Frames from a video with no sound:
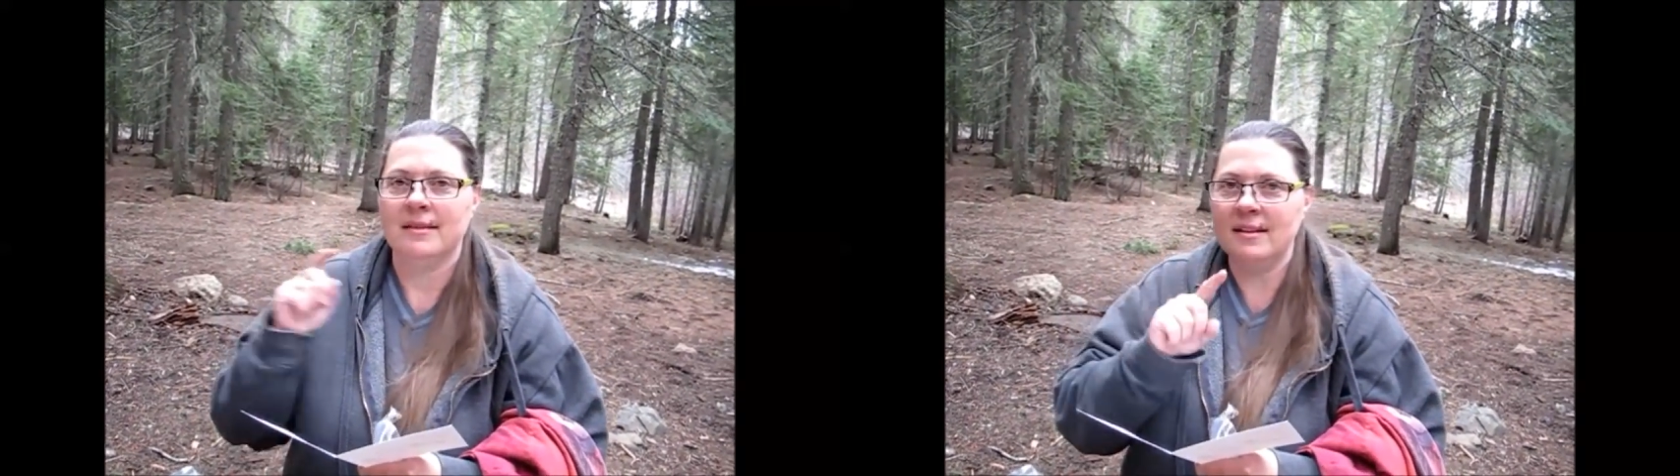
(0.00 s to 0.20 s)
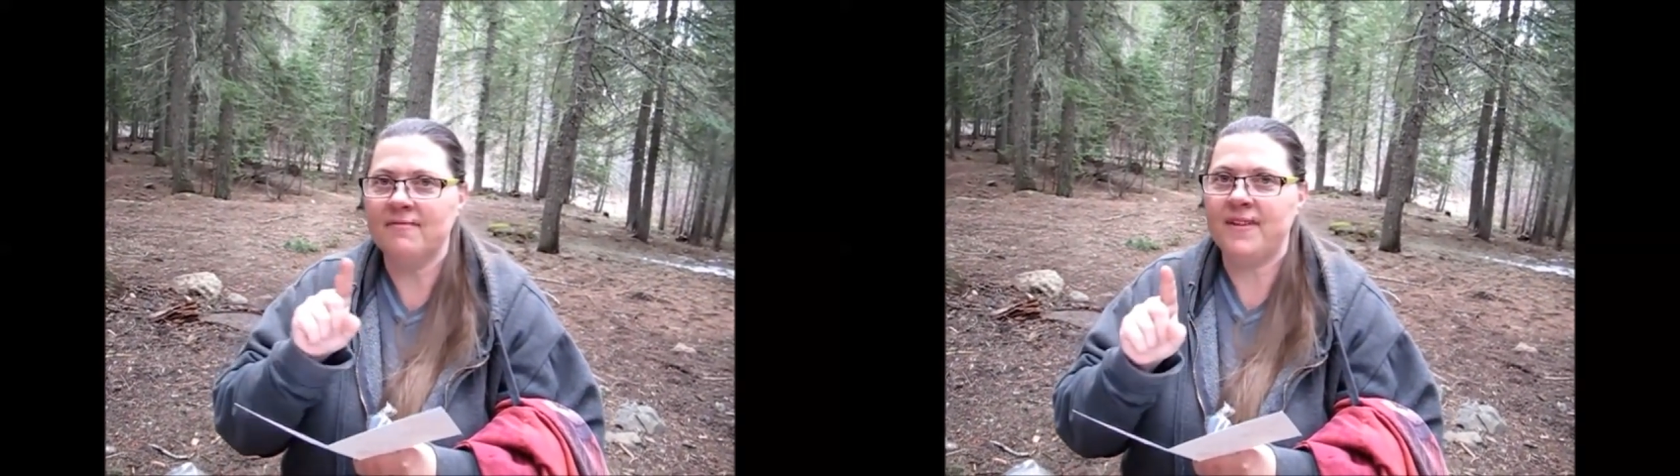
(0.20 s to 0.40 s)

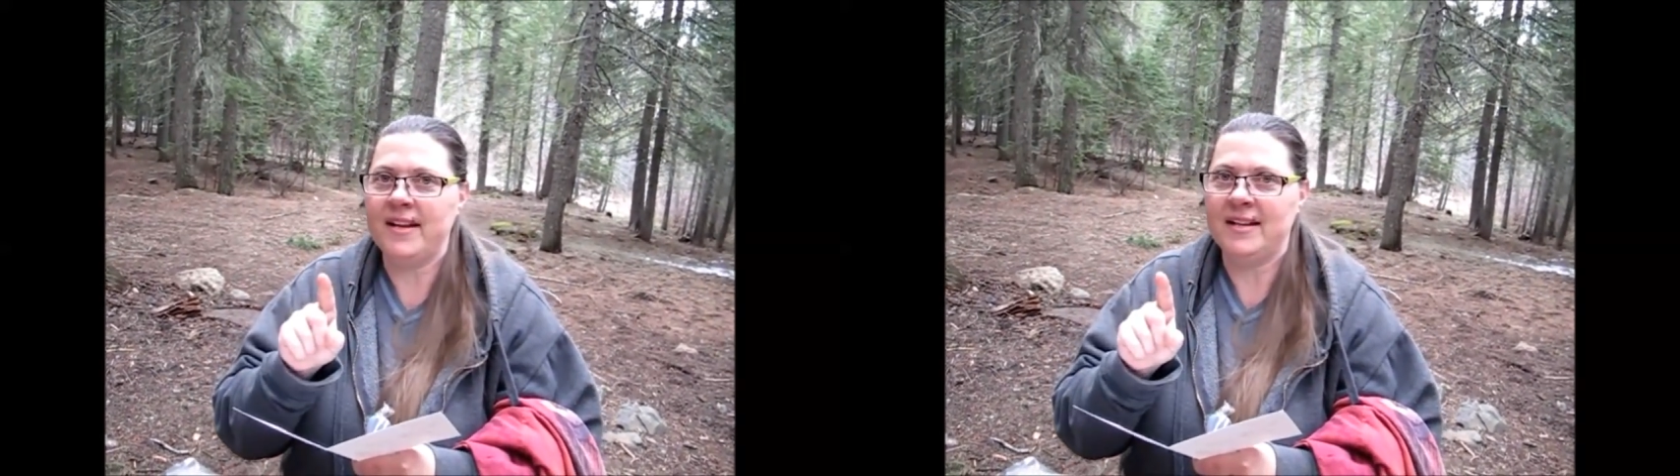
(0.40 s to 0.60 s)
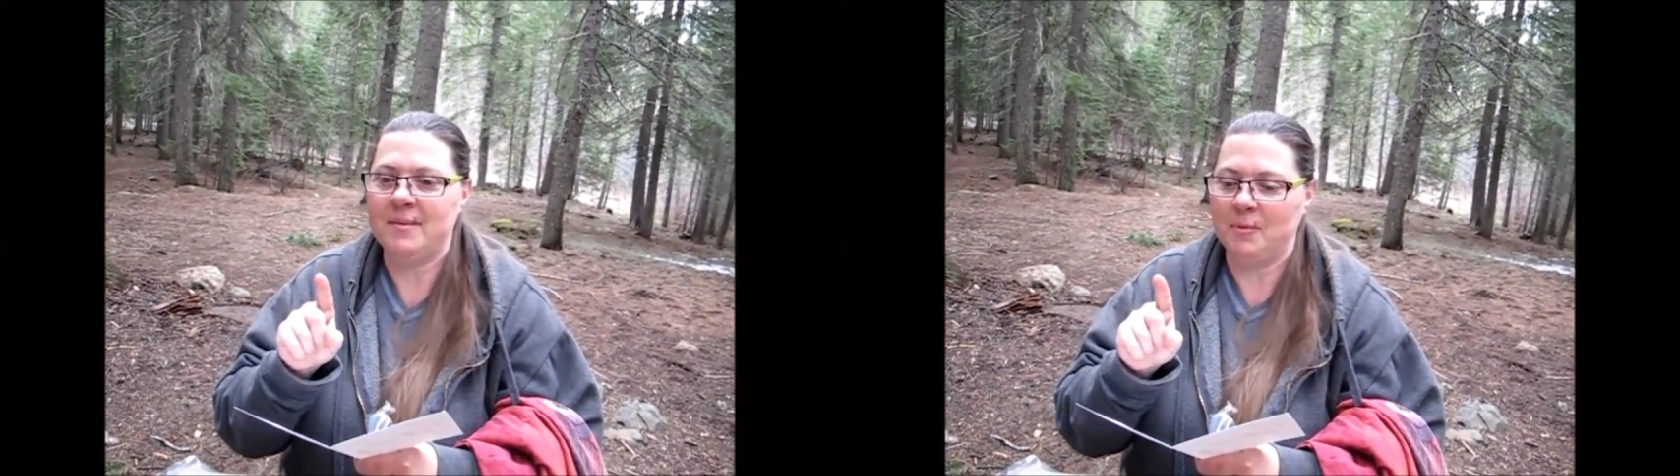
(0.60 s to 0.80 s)
Didn't
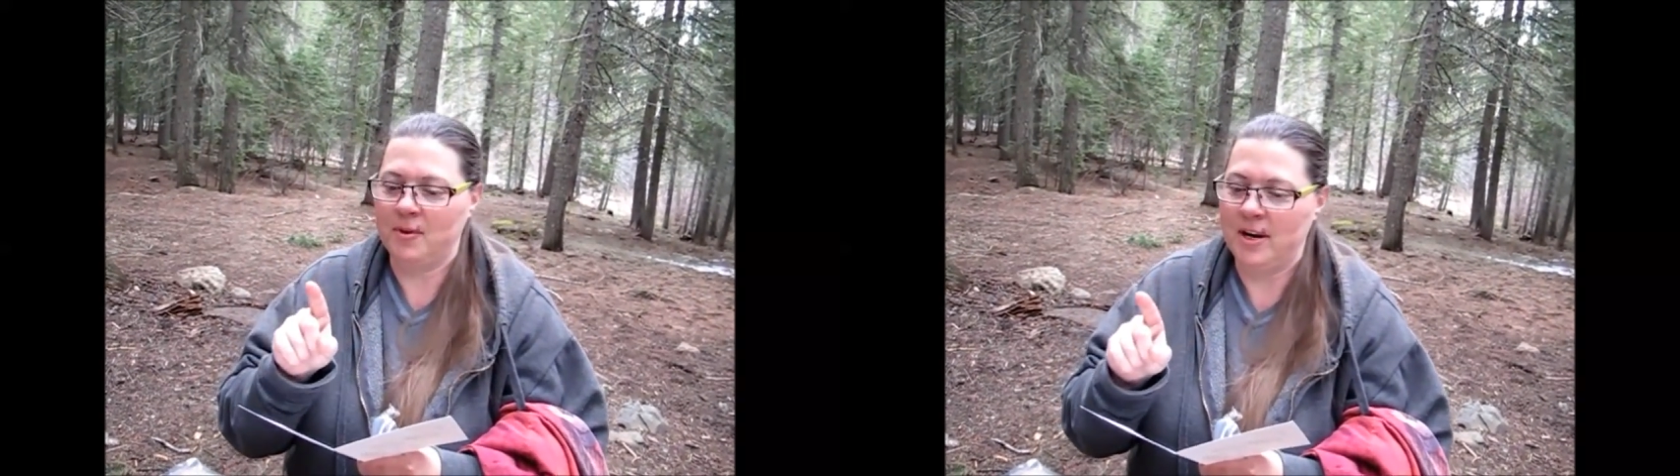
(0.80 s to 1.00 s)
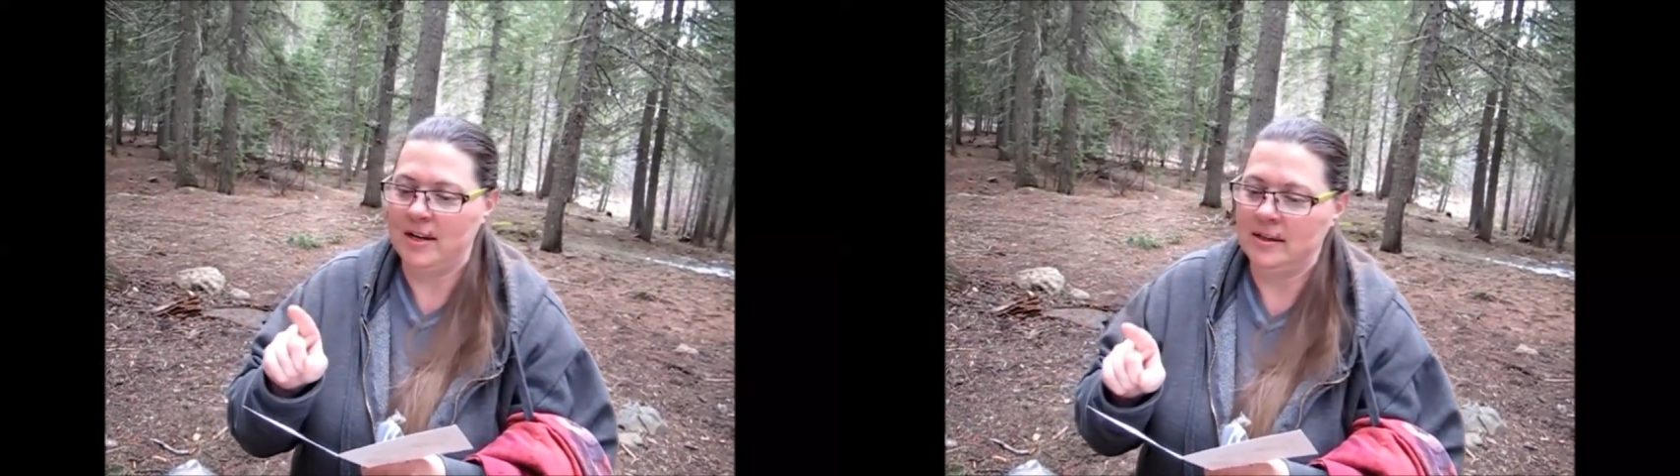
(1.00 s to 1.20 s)
find any
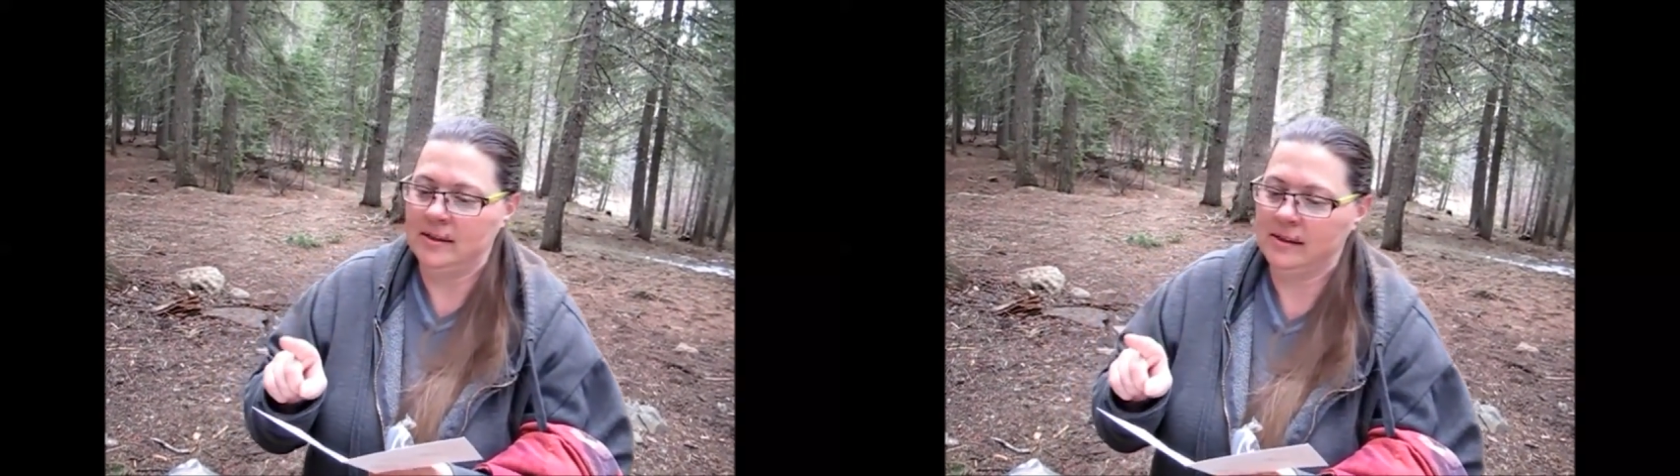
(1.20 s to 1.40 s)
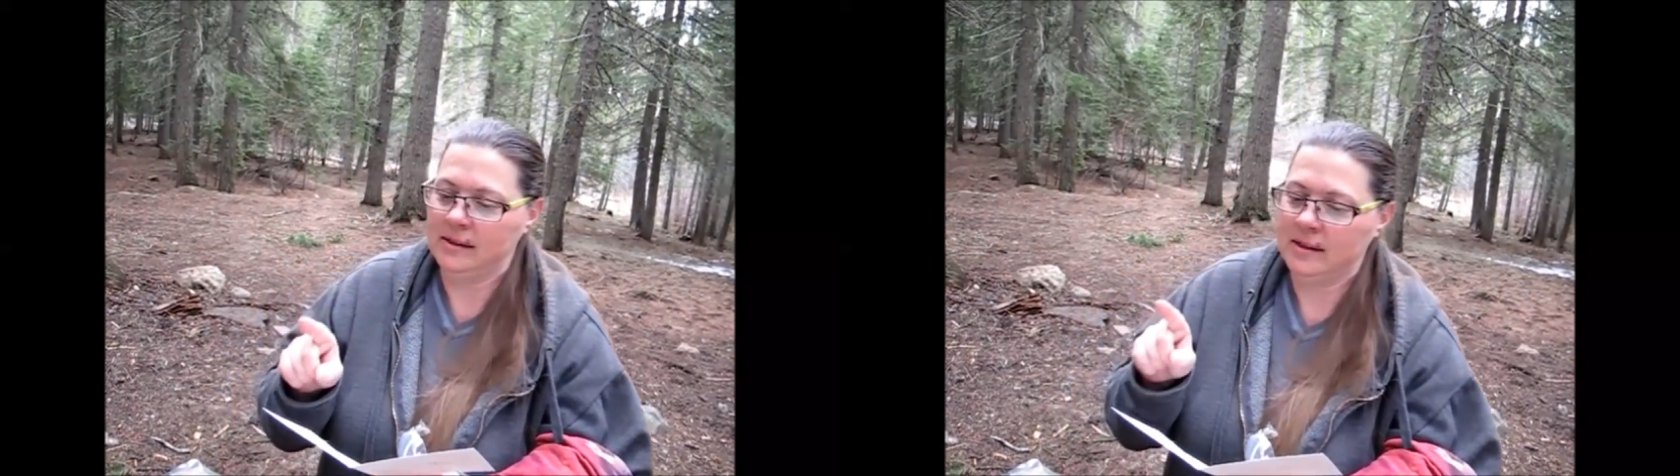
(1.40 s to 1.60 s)

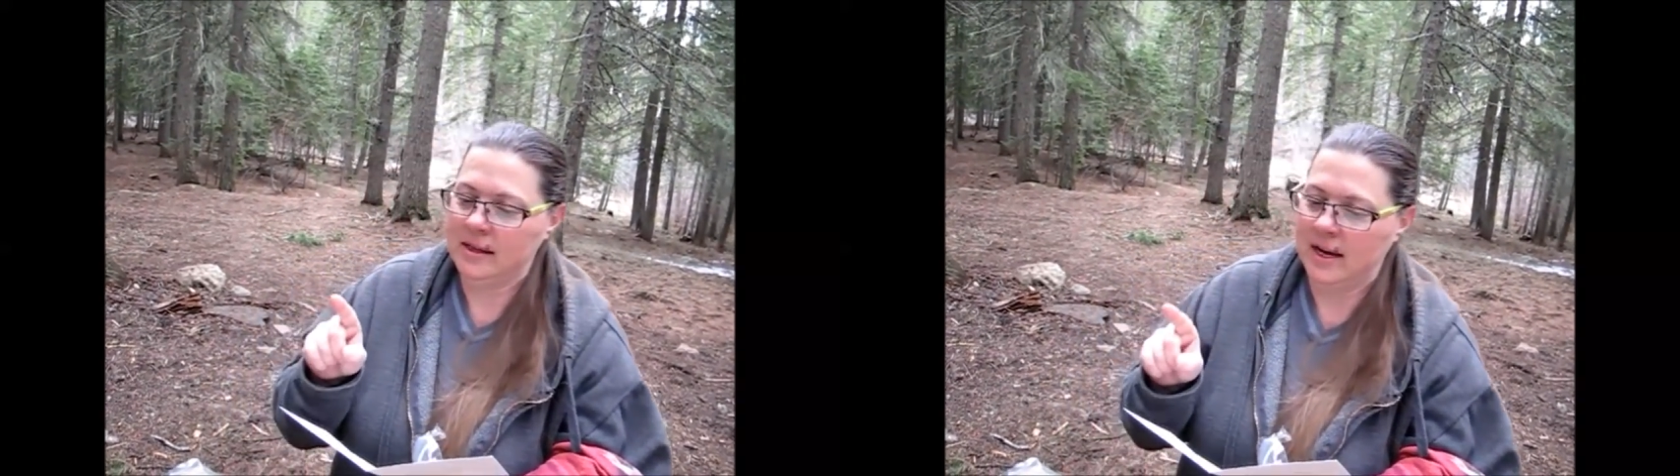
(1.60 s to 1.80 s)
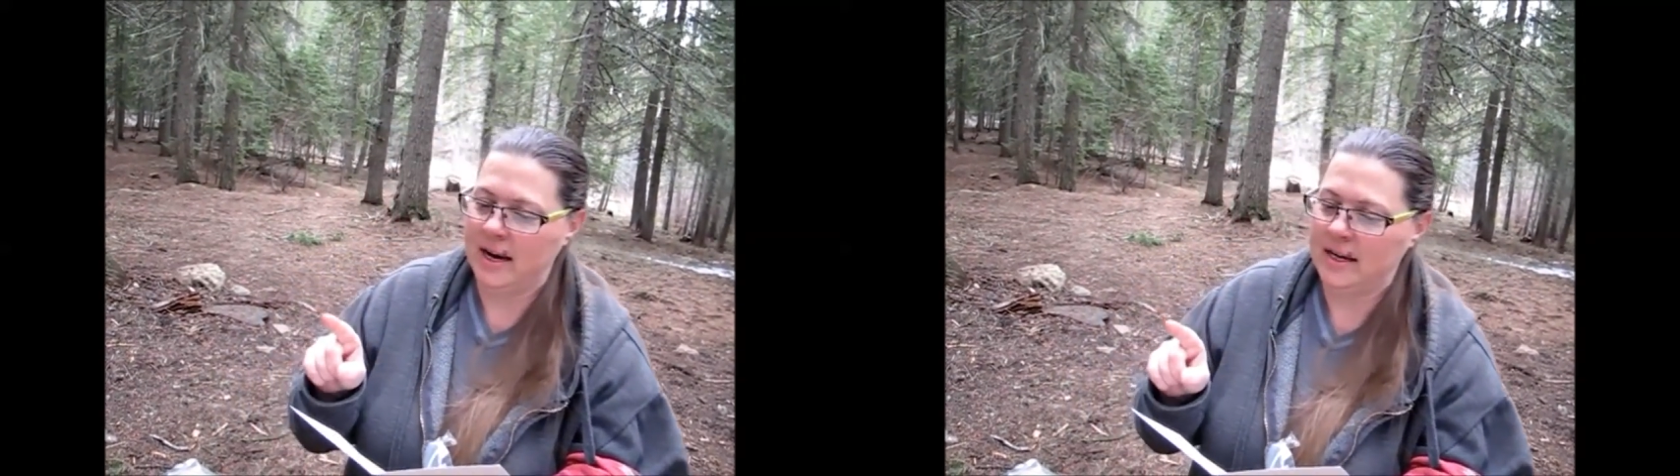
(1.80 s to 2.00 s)
morels
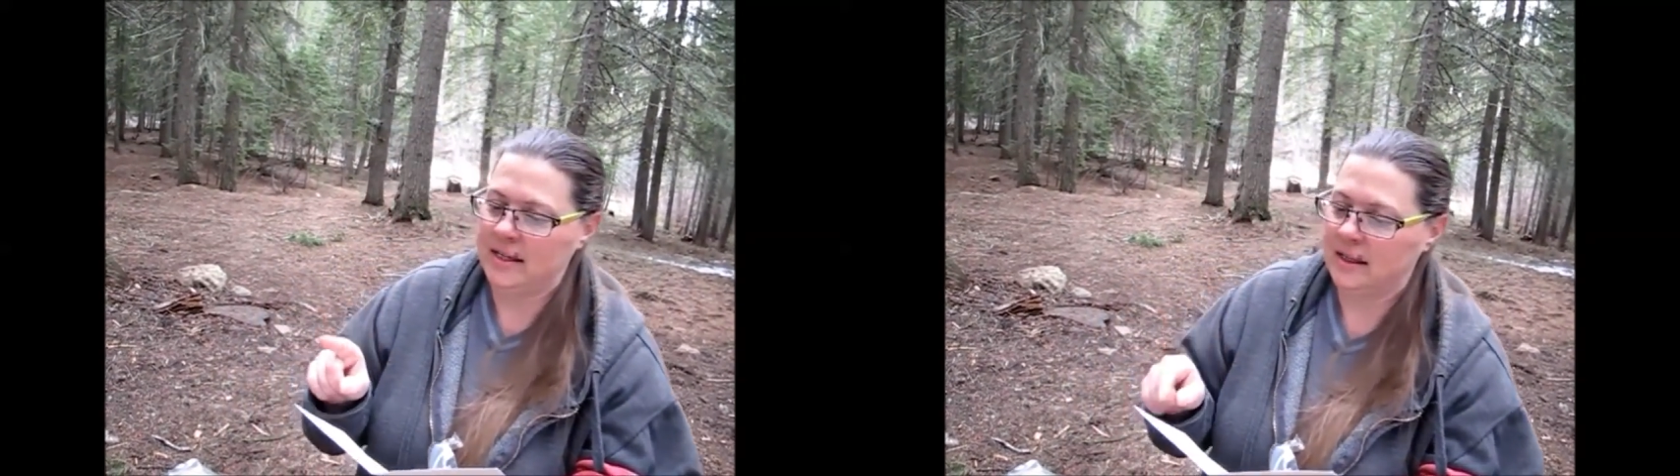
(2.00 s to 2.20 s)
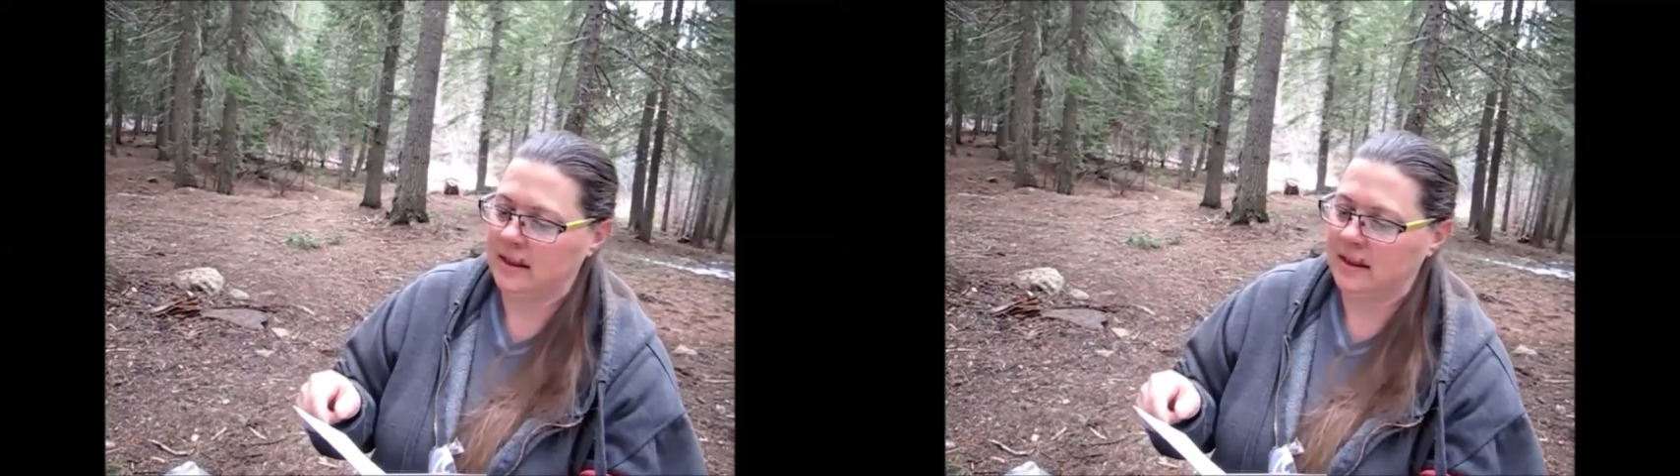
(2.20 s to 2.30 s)
yet,